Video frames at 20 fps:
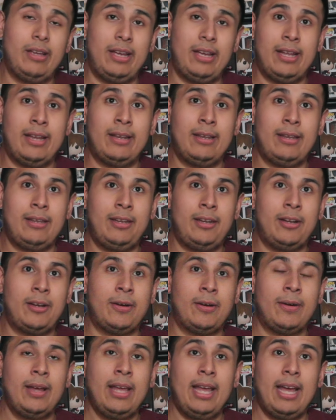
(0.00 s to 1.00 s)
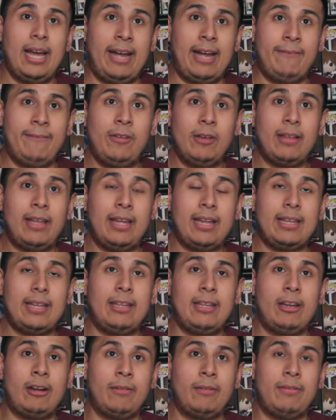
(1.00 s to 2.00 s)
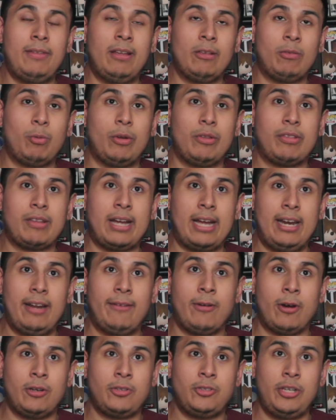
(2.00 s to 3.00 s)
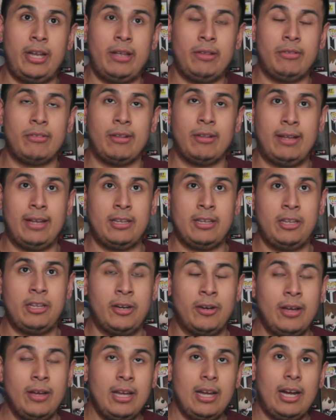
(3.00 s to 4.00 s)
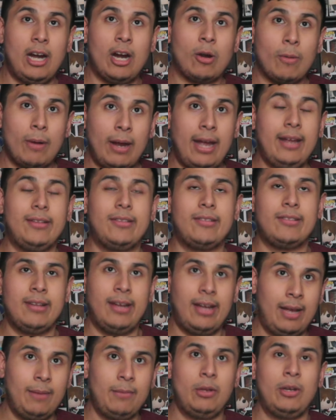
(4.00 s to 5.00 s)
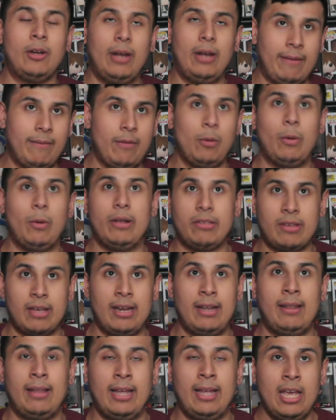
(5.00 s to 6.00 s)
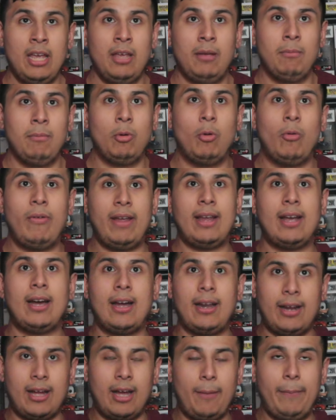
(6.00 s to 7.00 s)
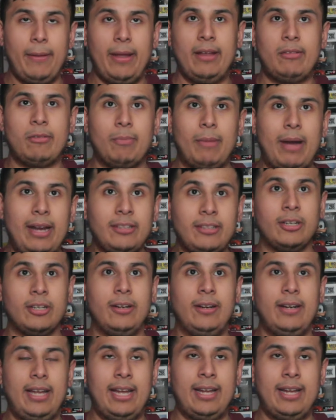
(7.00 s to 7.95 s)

And, you know, I feel like, you know, this was kind of her chance to, like, you know, all right, it's time. You know, everyone's kind of, like, moving on up. It's my turn.